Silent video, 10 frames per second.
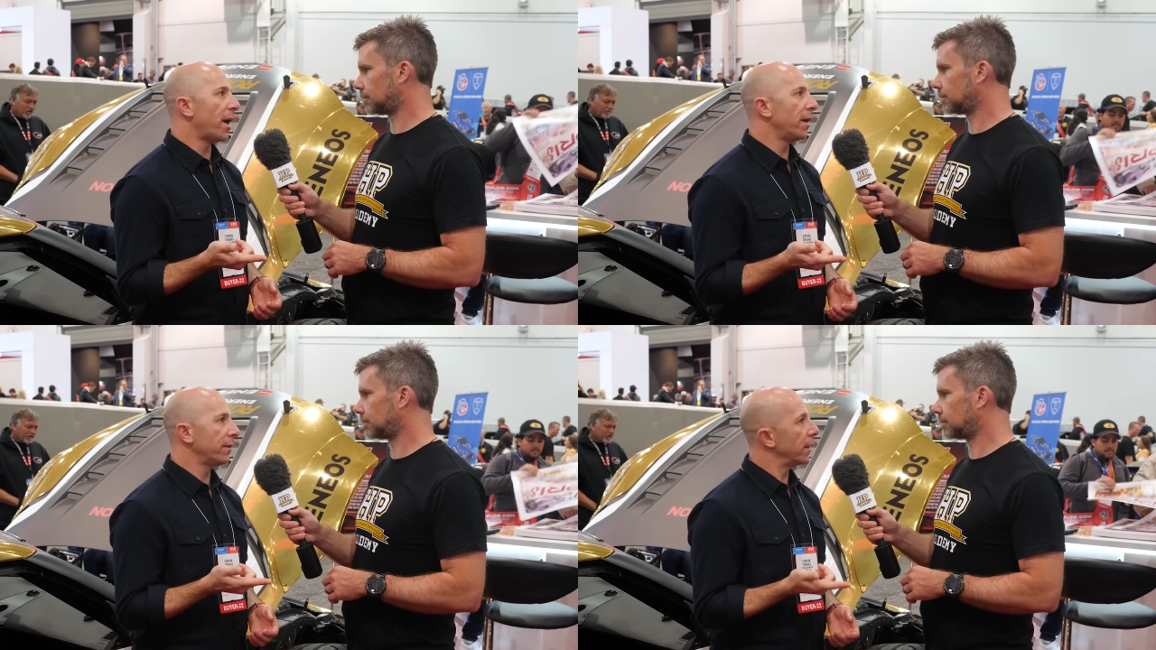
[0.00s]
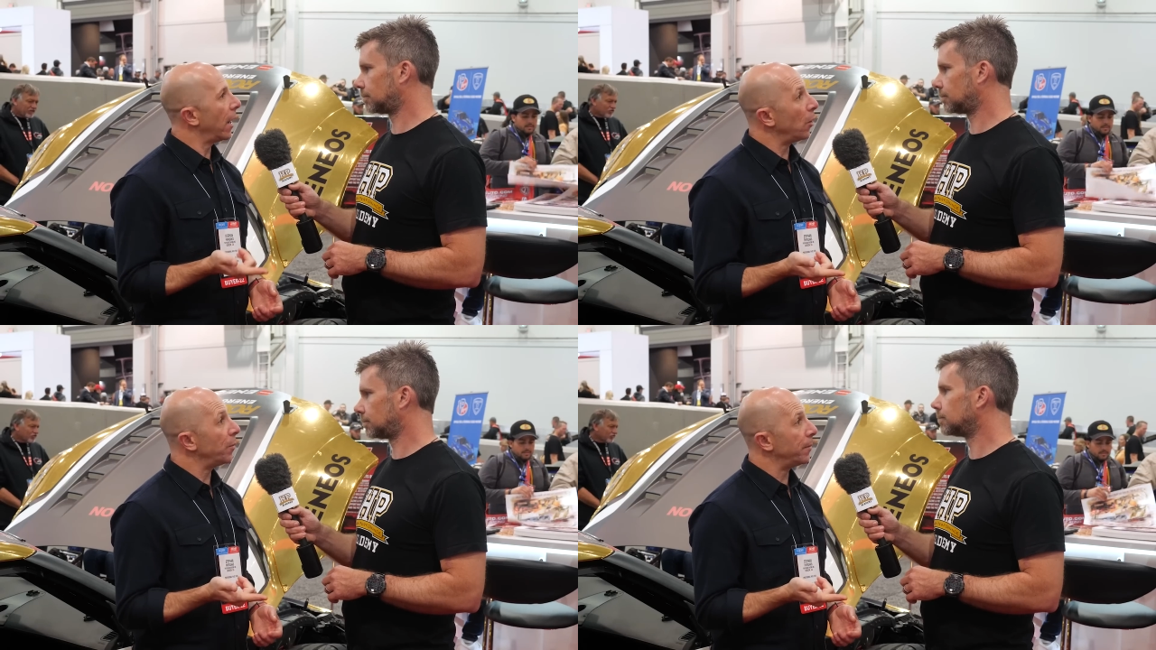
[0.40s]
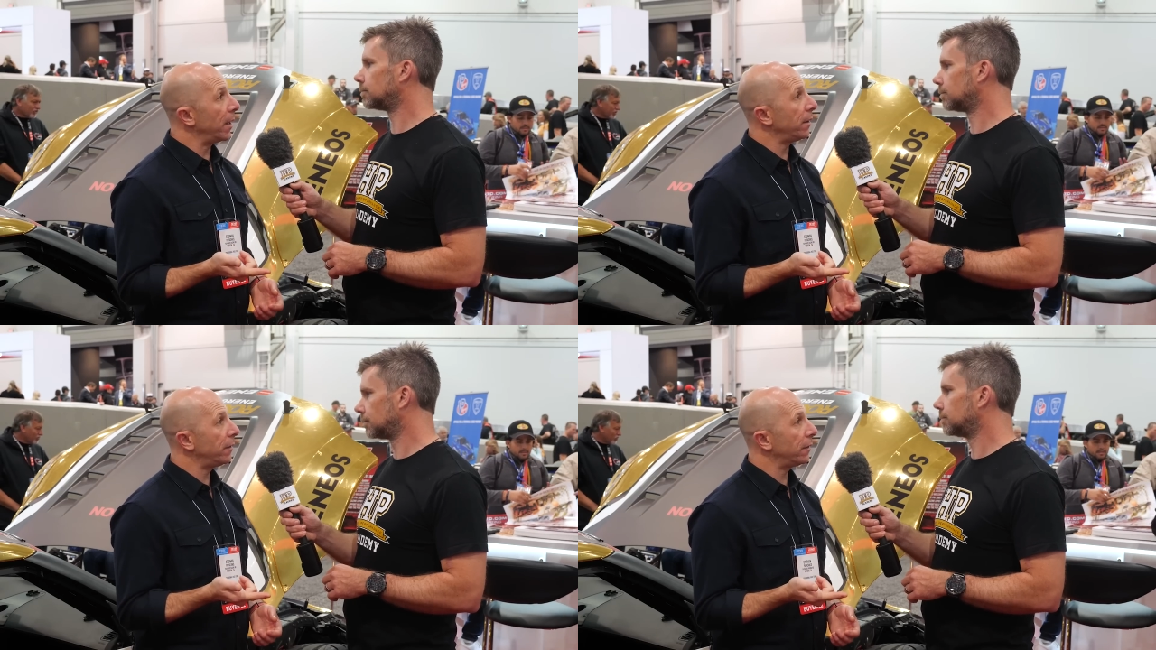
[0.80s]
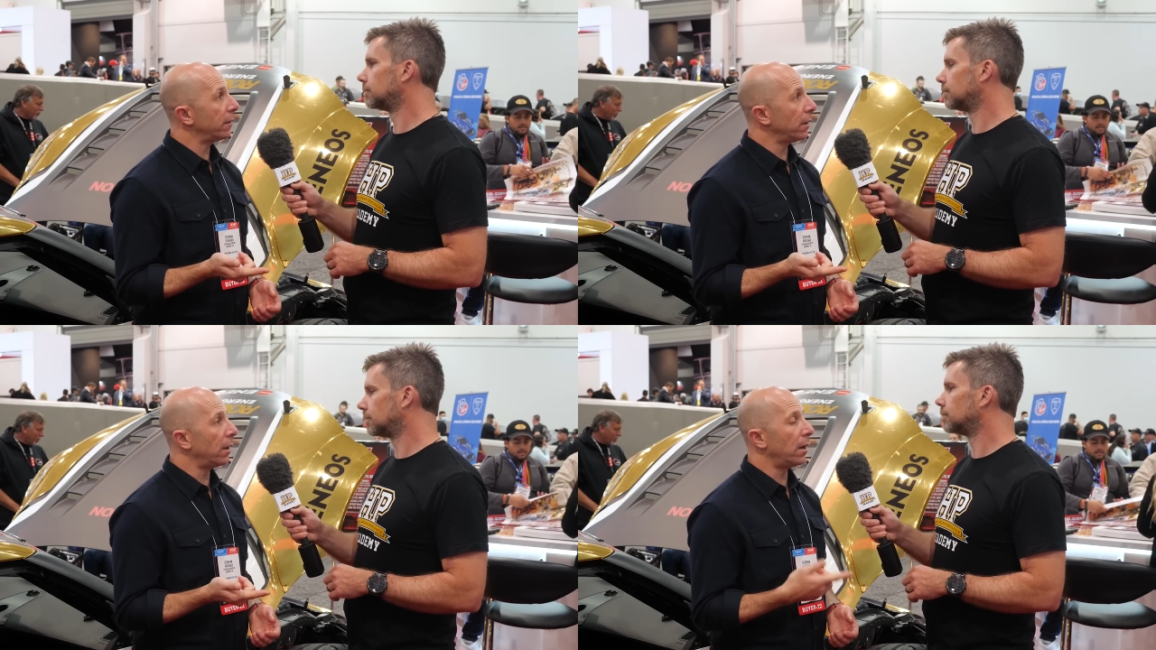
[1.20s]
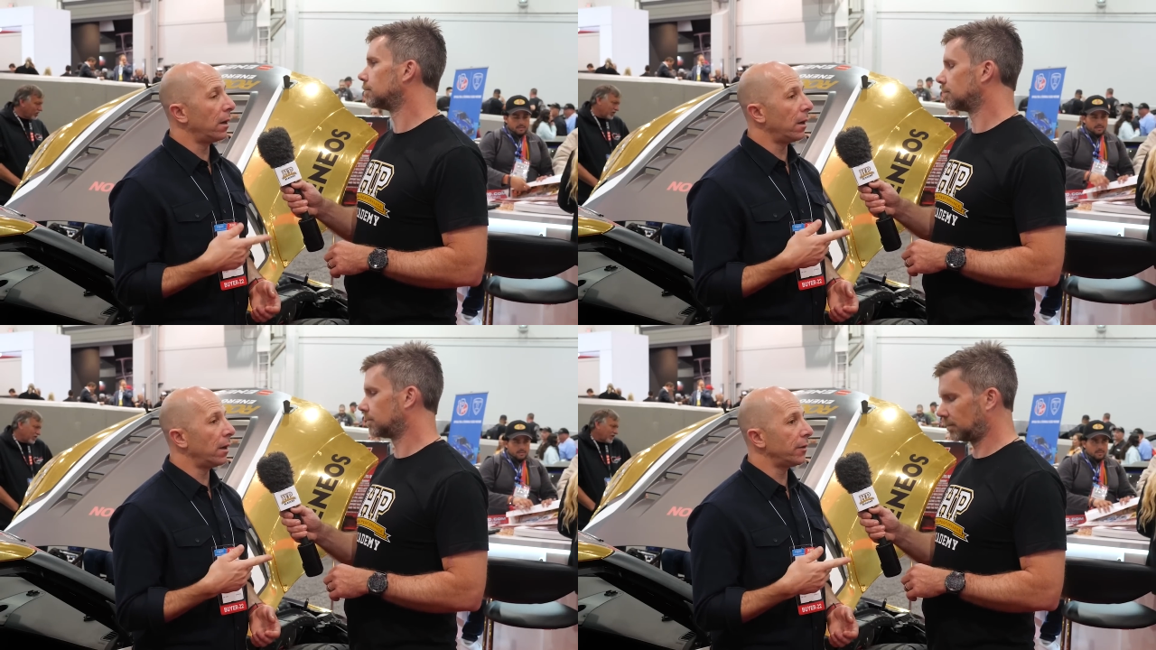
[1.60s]
Speaker 1: bias can help a bit
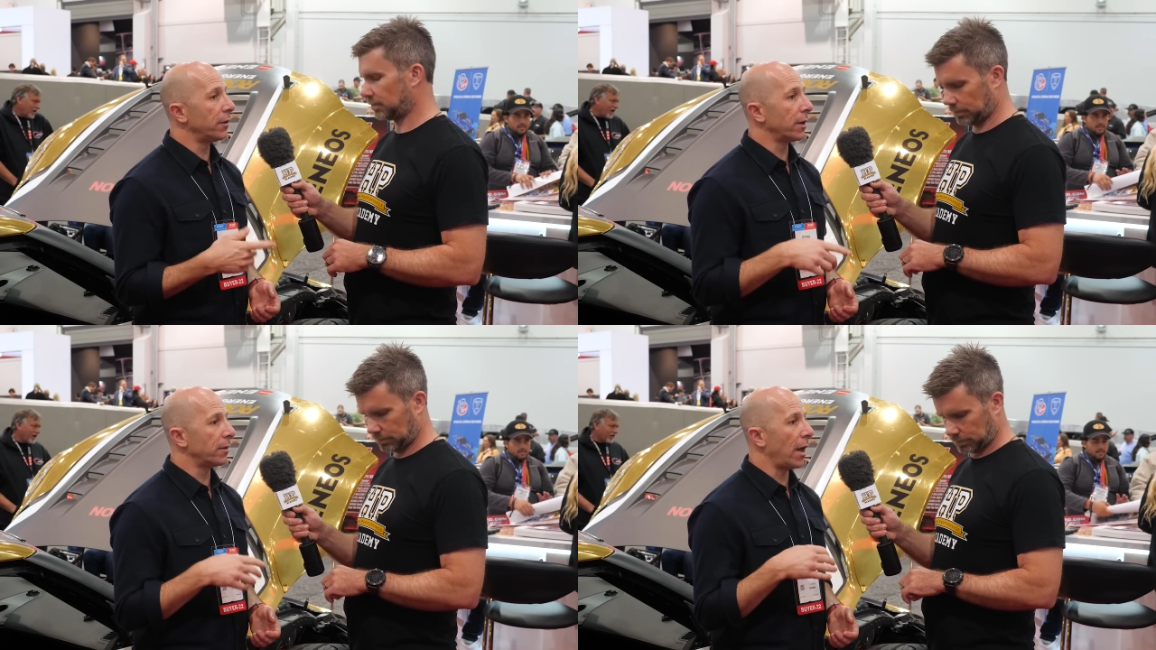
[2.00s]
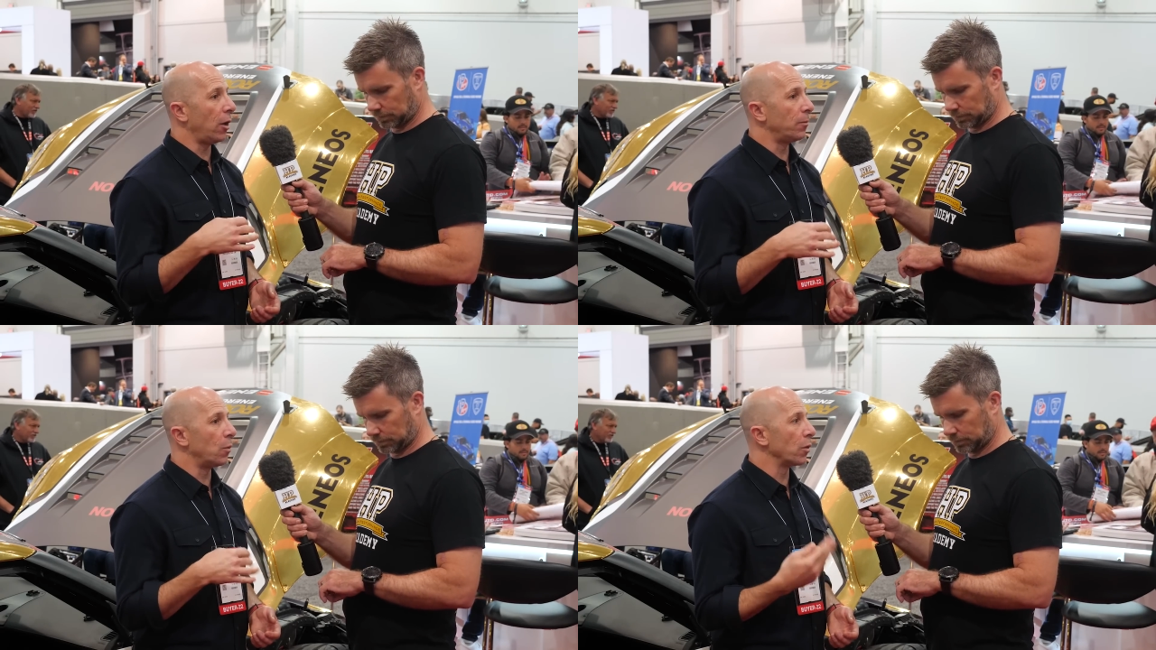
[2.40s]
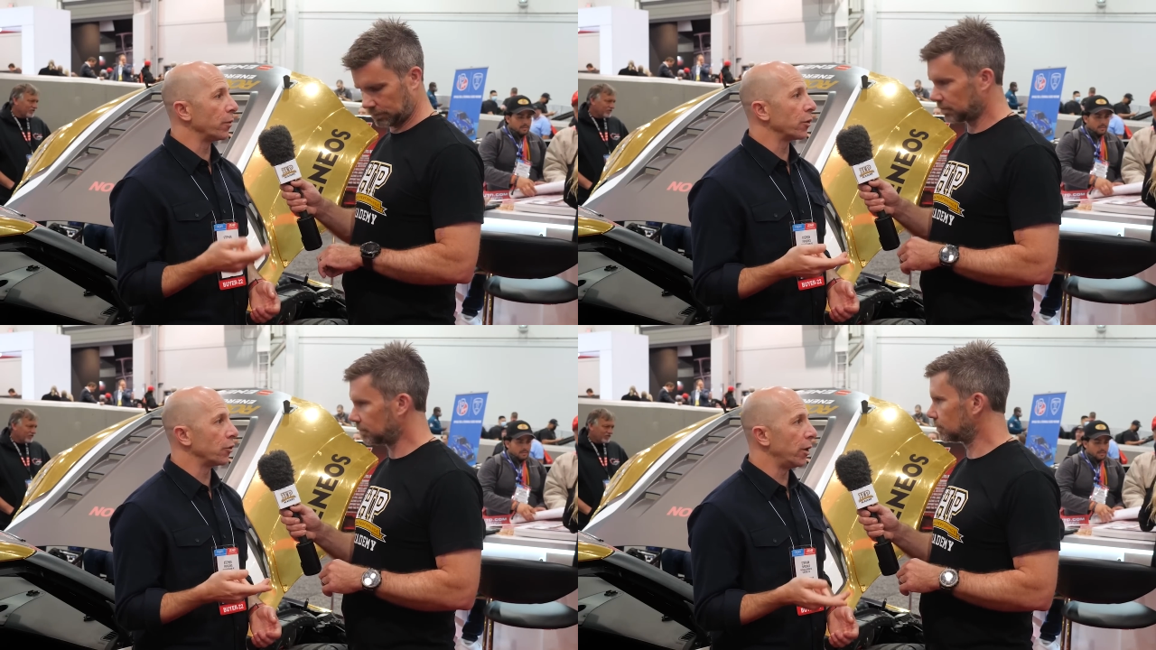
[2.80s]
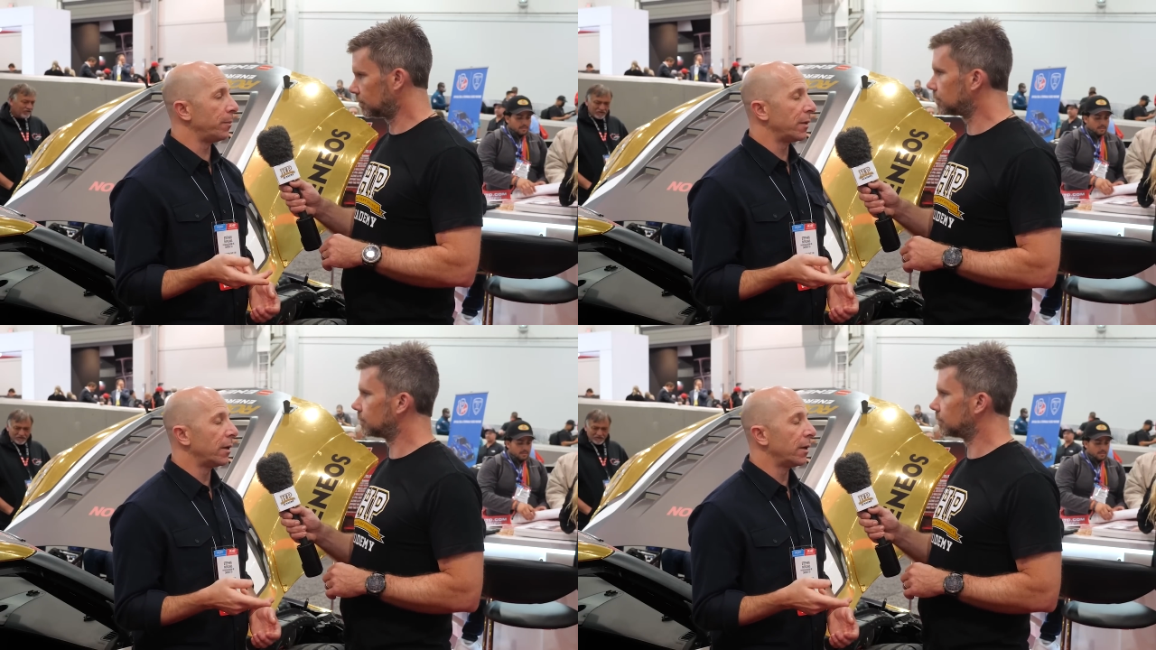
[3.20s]
uh, to help more rear grip,